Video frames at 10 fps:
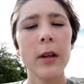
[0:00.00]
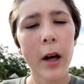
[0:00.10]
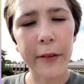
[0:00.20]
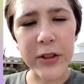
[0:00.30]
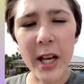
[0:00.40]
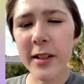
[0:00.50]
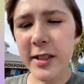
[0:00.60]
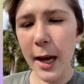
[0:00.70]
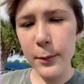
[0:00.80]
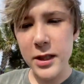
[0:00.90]
of St.
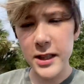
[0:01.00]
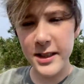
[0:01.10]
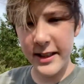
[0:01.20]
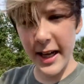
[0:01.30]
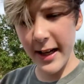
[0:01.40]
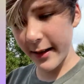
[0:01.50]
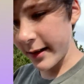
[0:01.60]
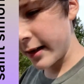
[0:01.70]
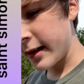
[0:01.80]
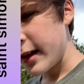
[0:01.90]
Simon season 10.
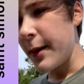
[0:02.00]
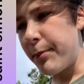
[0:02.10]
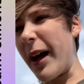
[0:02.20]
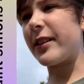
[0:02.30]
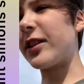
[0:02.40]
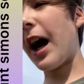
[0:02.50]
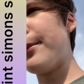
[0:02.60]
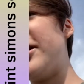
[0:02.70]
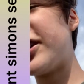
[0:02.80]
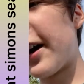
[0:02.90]
Best
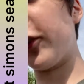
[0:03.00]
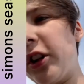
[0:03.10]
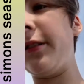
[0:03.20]
Simons Ever.